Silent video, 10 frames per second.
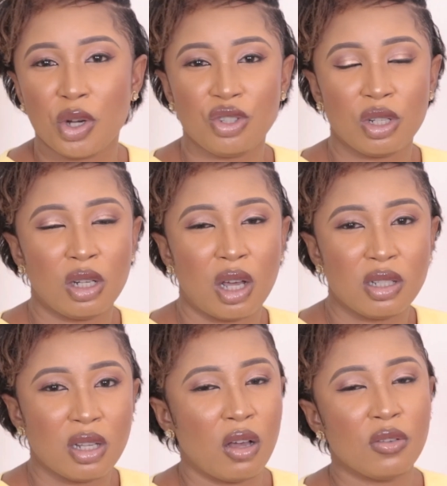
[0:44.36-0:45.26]
questioning
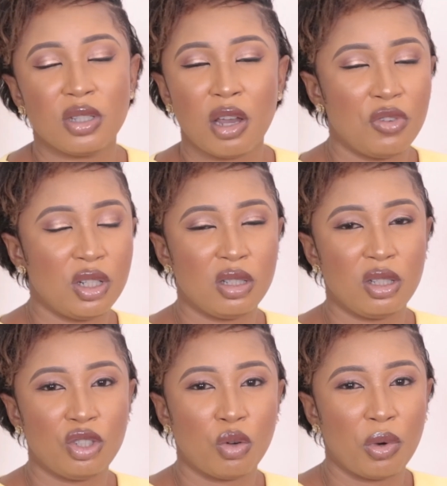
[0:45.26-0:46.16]
ourselves, every
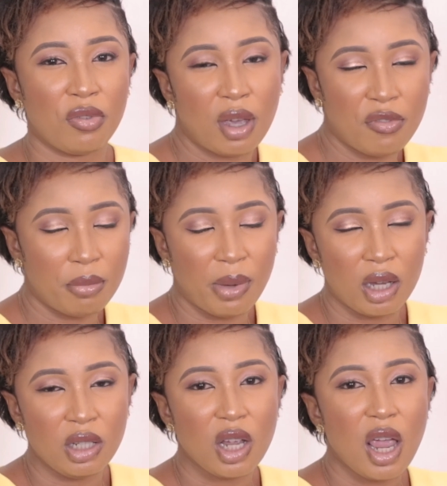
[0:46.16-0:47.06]
decision we've ever
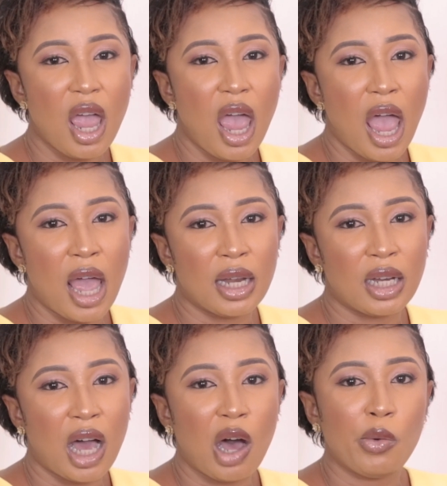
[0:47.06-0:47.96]
made,
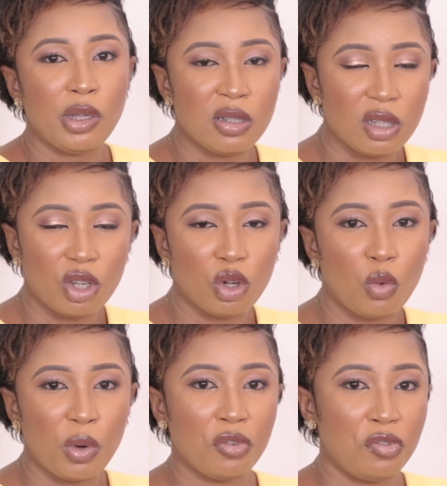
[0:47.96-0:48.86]
and how insecure
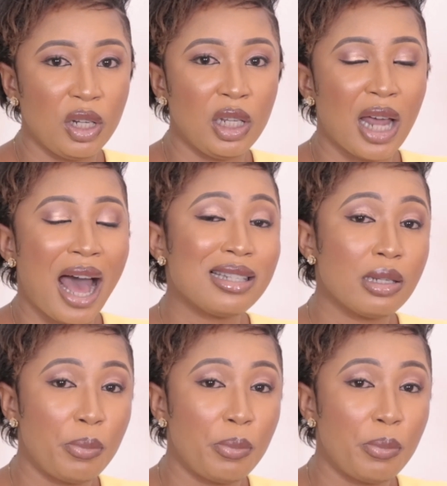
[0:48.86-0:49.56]
we are feeling as a